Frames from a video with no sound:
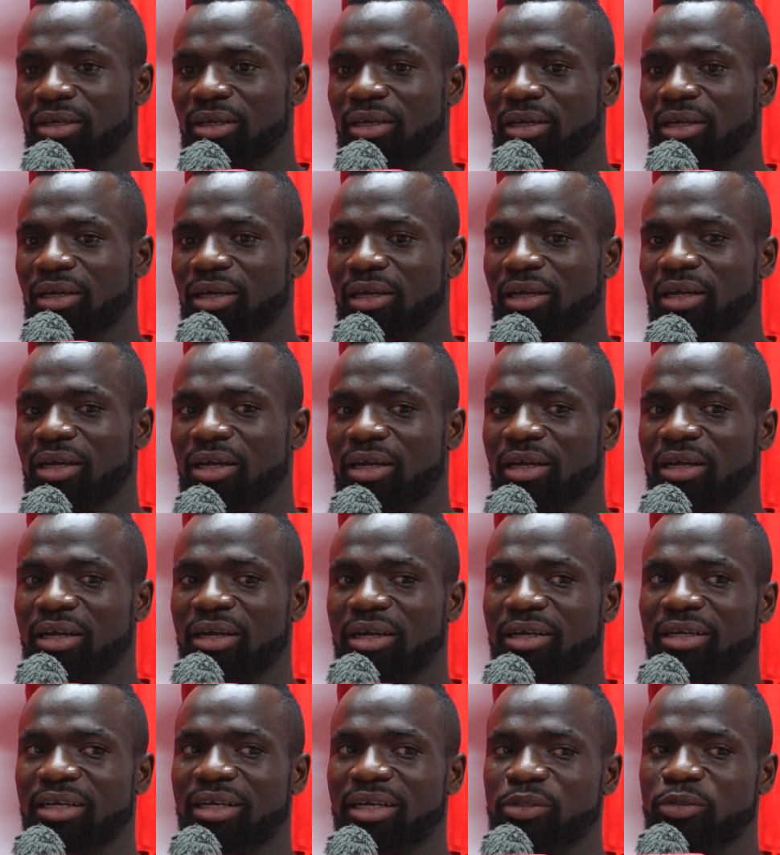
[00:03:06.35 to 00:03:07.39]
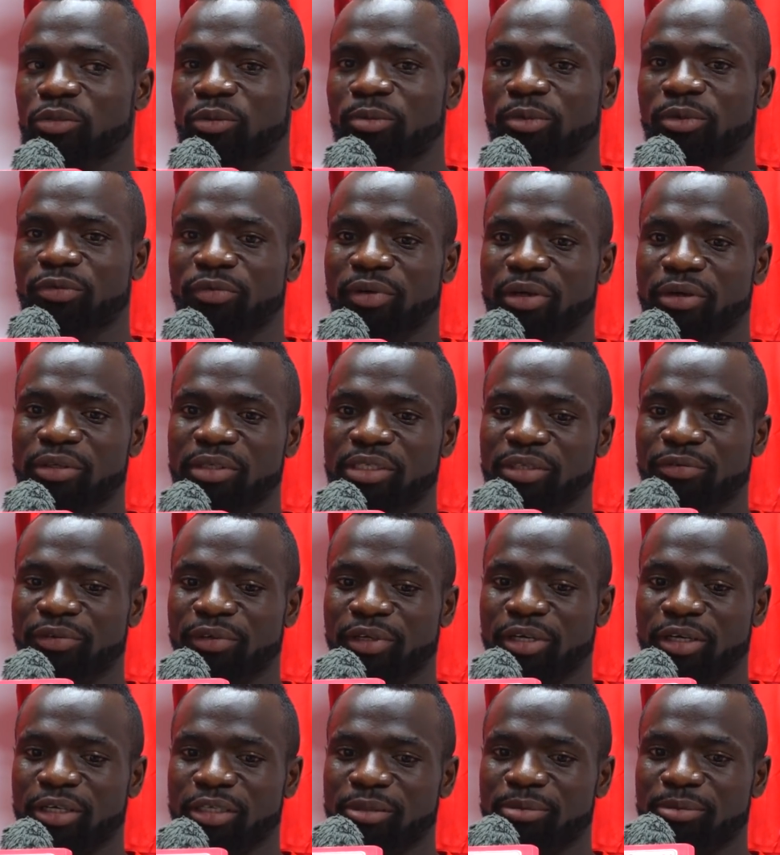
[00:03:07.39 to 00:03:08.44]
That would be very
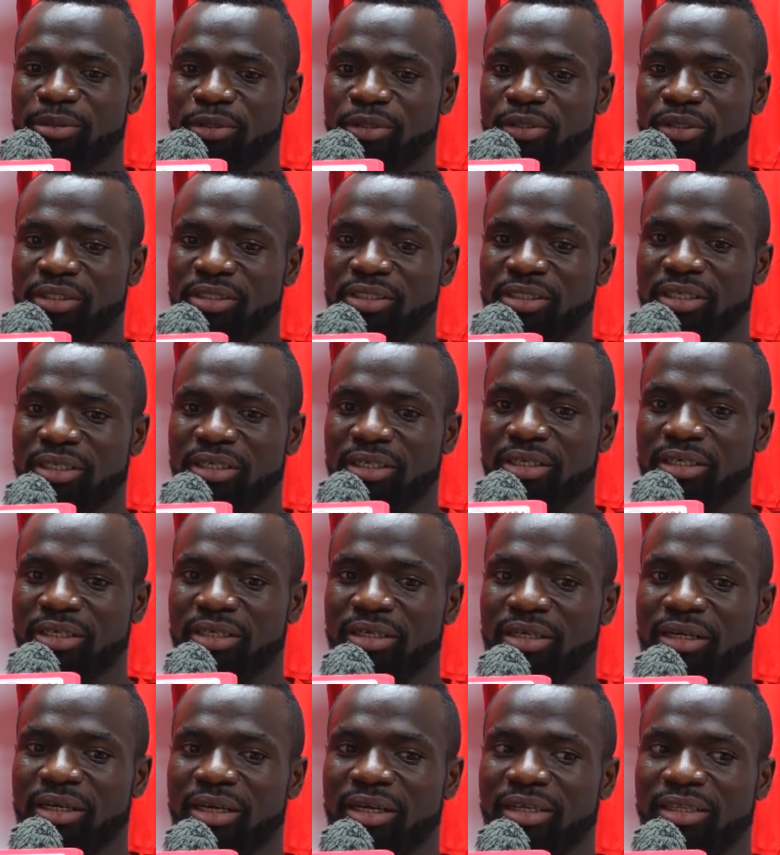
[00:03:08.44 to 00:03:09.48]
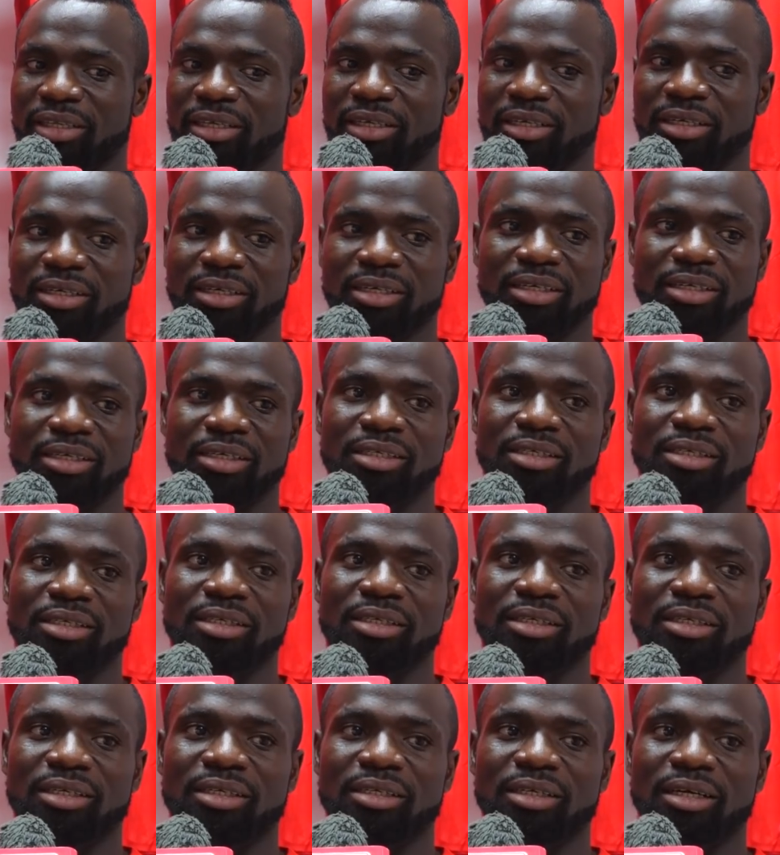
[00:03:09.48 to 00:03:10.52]
difficult, because I think
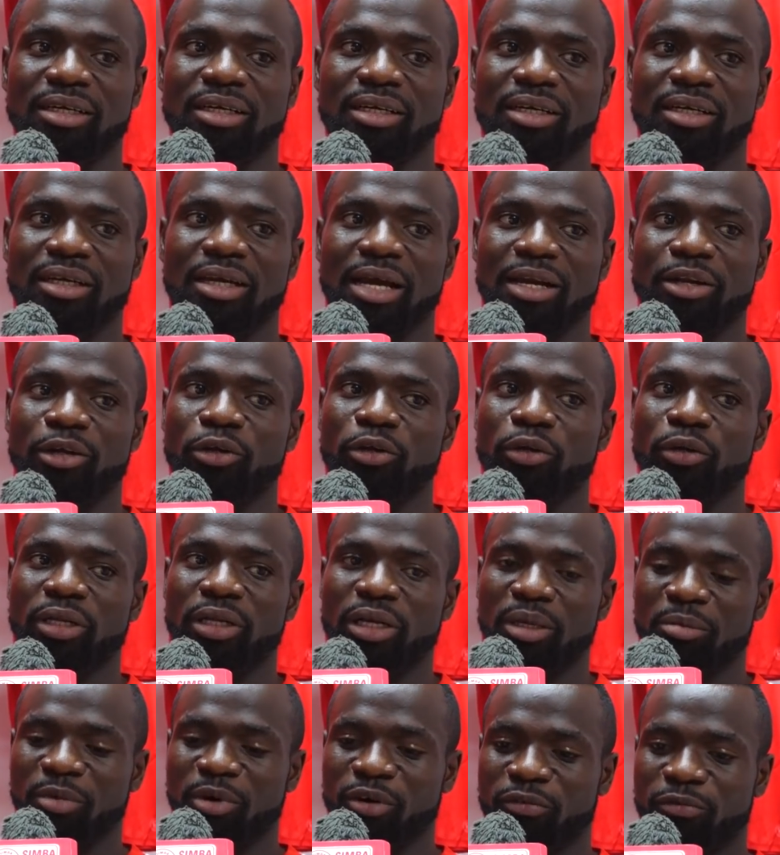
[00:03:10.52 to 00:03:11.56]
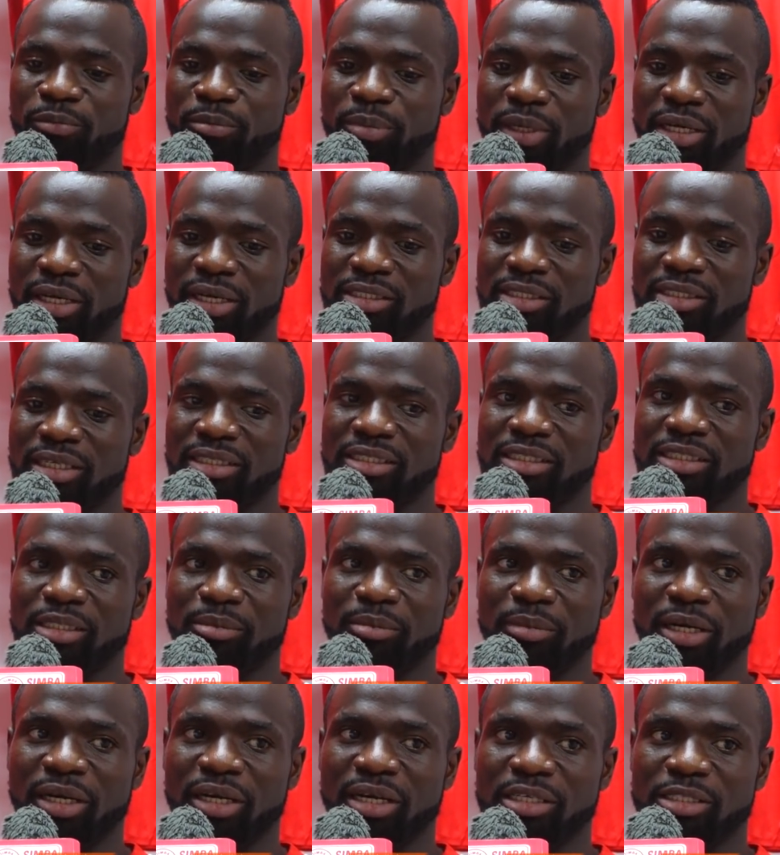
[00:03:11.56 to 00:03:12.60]
I don't know the number of players that
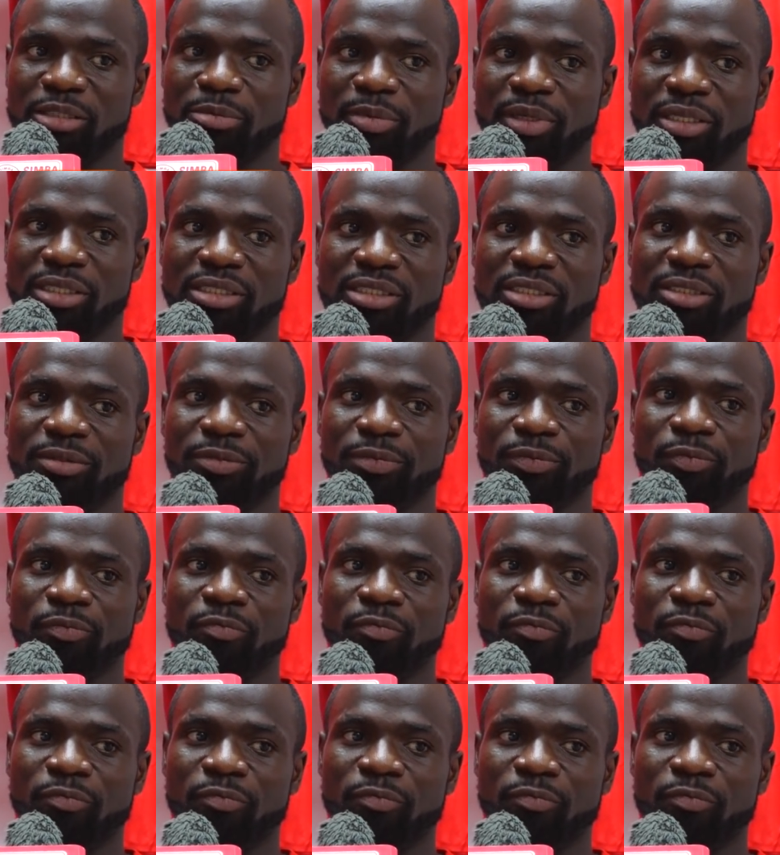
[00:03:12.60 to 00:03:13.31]
Simba has, but